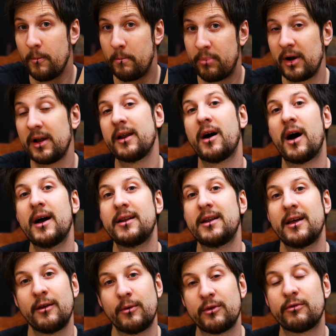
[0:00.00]
brilliant
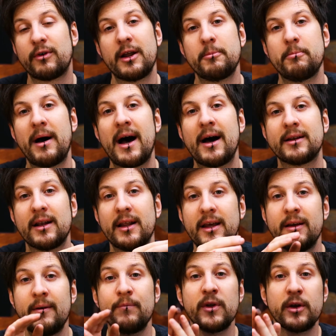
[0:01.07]
idea that was written
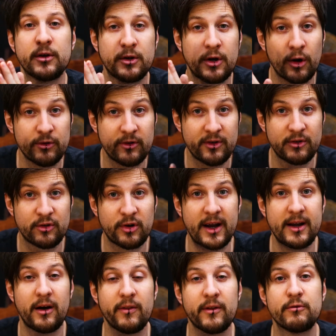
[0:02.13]
badly.
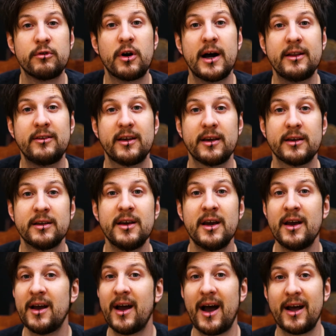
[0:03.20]
Concentrate on the writing.
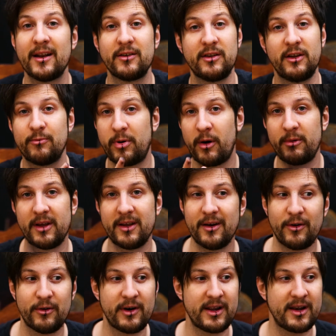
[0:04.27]
And you've probably
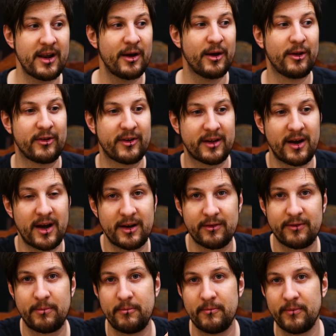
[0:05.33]
already noticed a kind
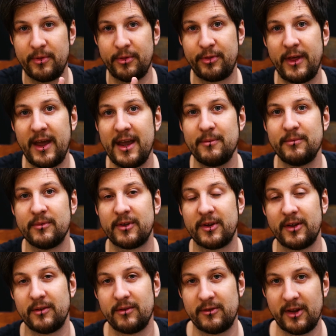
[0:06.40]
of theme
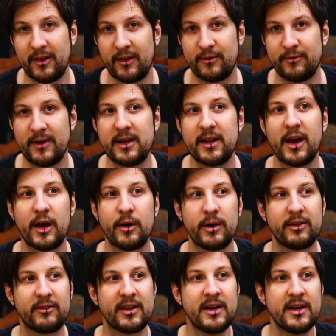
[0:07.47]
to this video
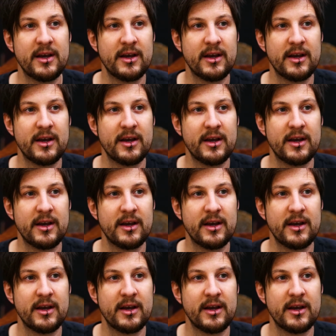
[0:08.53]
is